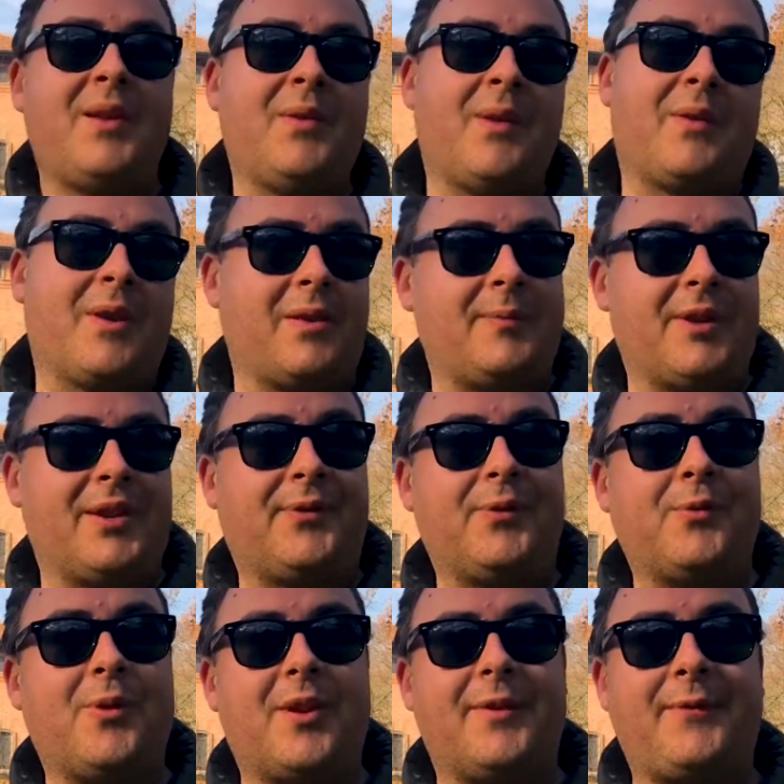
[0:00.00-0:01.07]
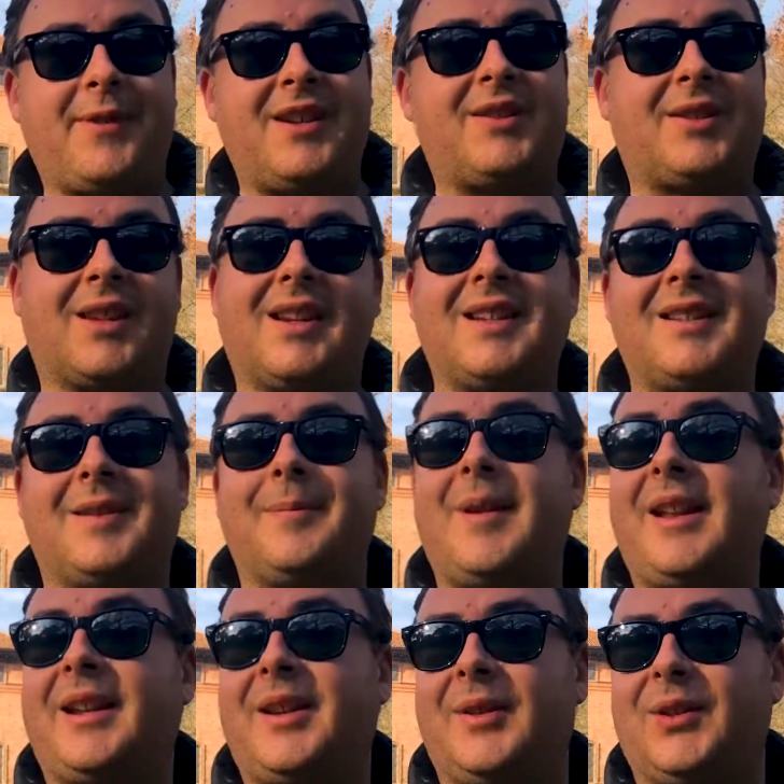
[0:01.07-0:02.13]
We've got a beautiful water feature, some
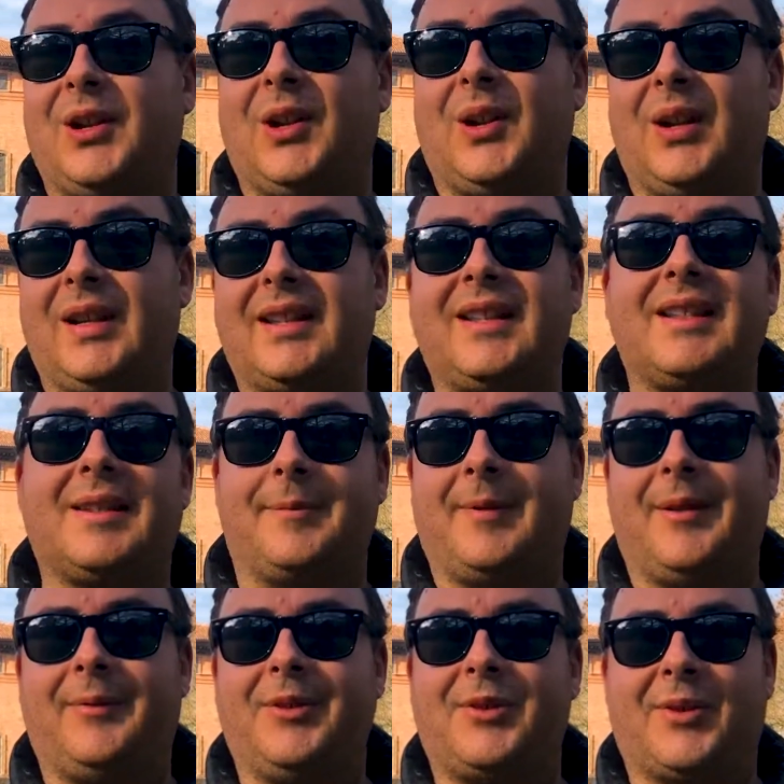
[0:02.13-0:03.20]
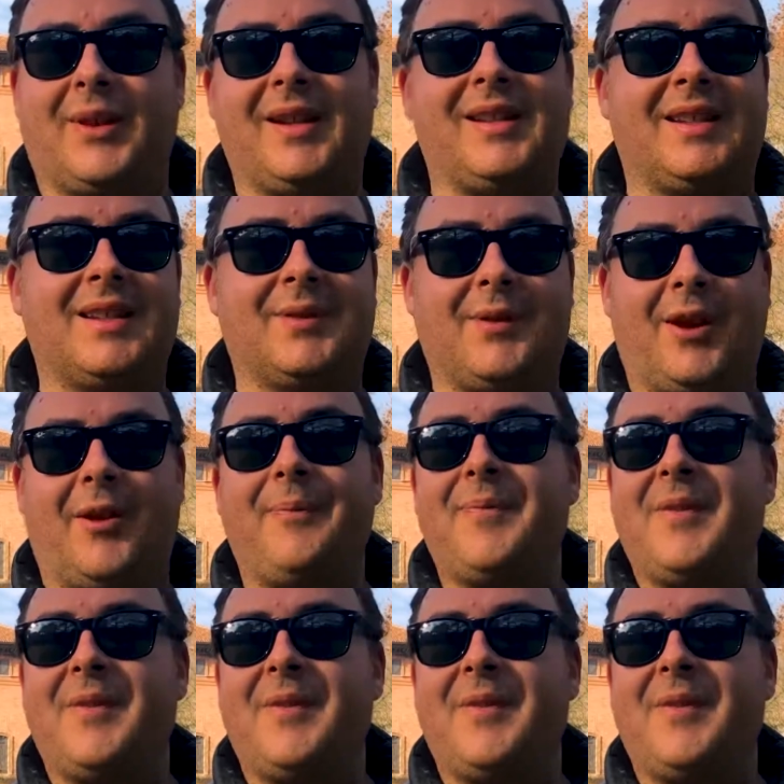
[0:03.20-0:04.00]
manicured lawns and some lovely trees as well.